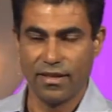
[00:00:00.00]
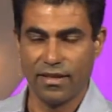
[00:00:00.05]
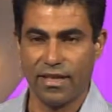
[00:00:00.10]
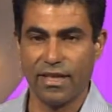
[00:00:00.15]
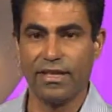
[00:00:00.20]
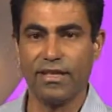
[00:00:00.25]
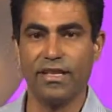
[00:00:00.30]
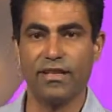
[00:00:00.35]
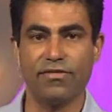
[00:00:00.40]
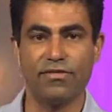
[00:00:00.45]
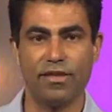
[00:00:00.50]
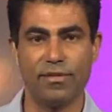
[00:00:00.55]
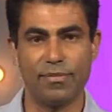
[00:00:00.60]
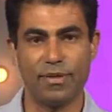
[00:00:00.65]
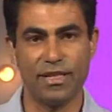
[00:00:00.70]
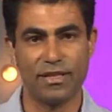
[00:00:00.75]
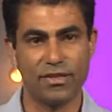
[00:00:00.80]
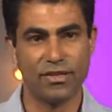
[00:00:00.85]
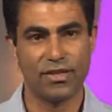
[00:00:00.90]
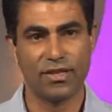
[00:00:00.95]
in Deerfield
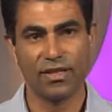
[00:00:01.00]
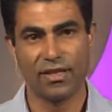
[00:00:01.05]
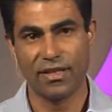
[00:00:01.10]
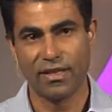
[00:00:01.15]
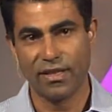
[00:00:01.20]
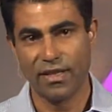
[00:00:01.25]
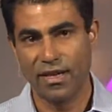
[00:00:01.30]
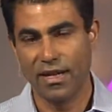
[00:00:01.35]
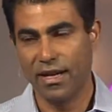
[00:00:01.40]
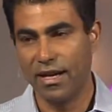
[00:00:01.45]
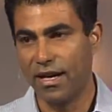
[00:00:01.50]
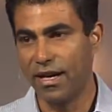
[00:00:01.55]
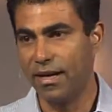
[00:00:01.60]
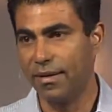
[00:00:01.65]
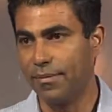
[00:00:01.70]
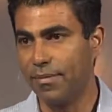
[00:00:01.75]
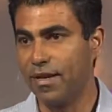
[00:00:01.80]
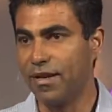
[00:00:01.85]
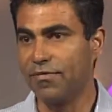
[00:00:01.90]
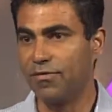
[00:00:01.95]
Beach. Uh,
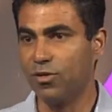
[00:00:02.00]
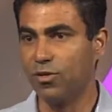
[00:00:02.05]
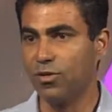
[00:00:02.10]
if